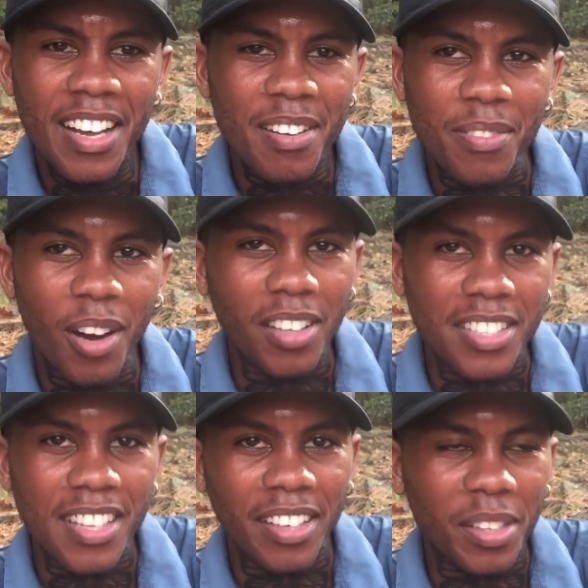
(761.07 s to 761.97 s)
Fall
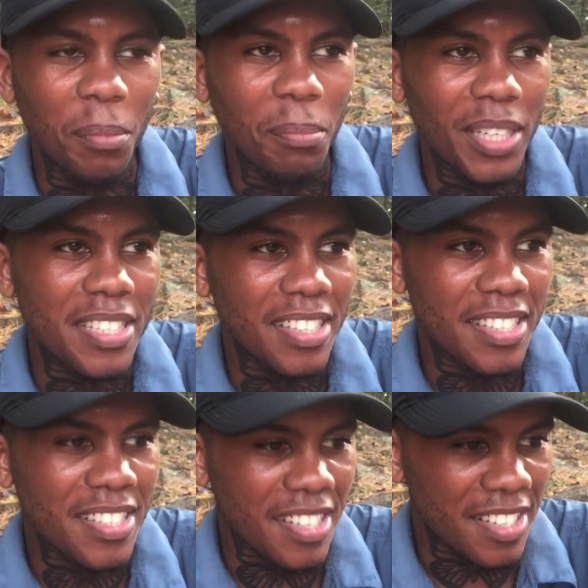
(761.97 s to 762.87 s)
is like the
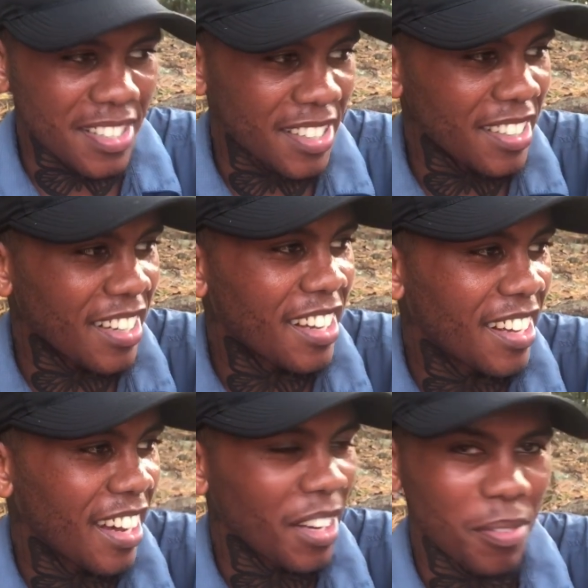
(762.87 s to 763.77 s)
mixiest season
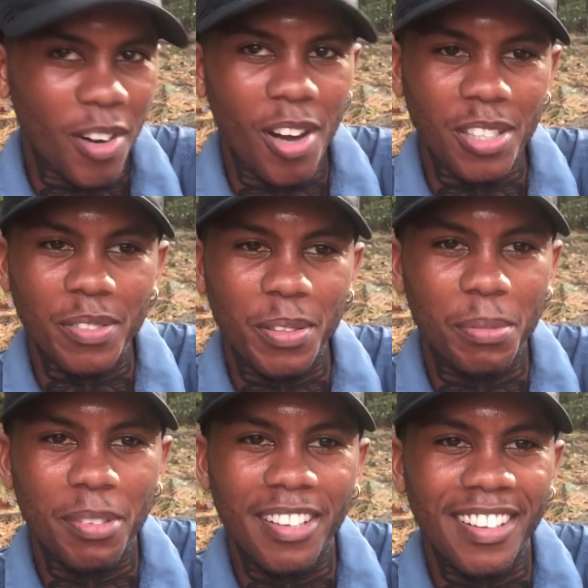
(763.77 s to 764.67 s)
out of all of
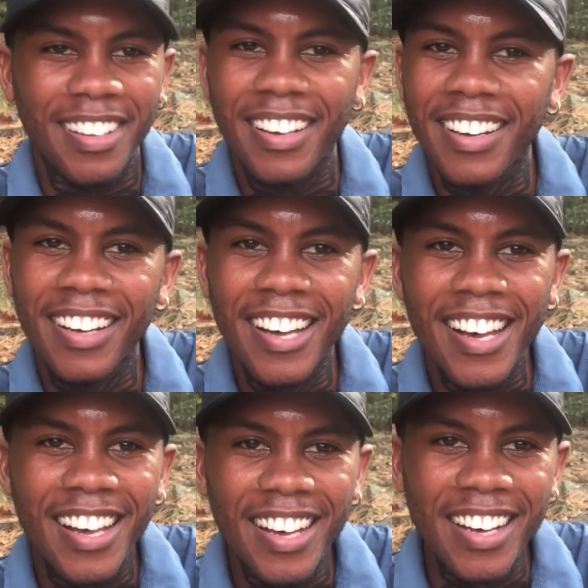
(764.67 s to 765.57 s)
them.
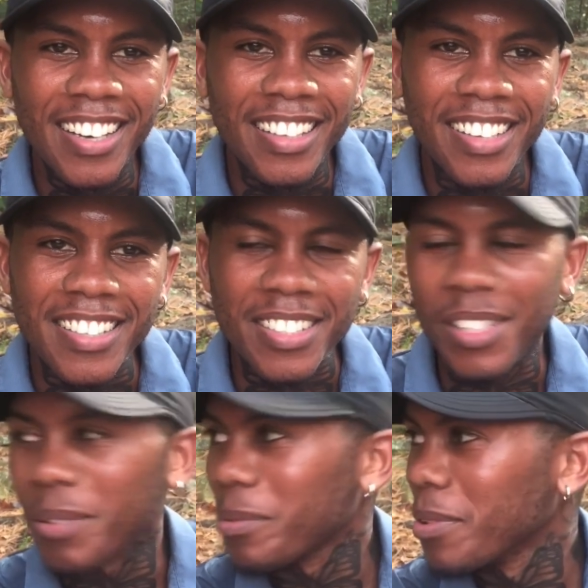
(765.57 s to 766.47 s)
Doesn't
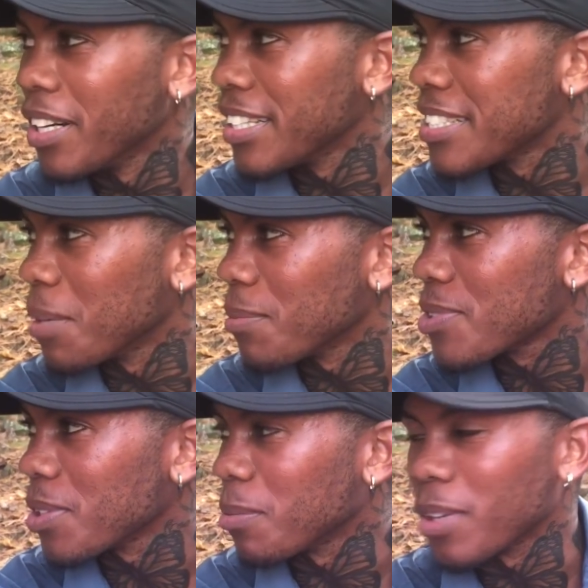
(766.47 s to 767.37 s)
know what
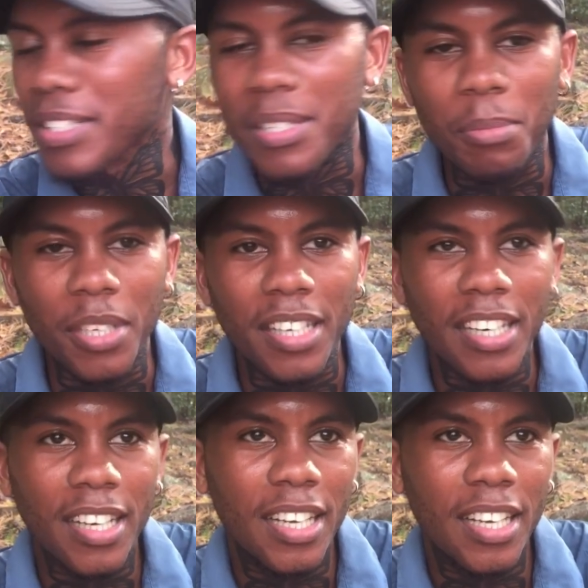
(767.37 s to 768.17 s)
temperature it wants to be.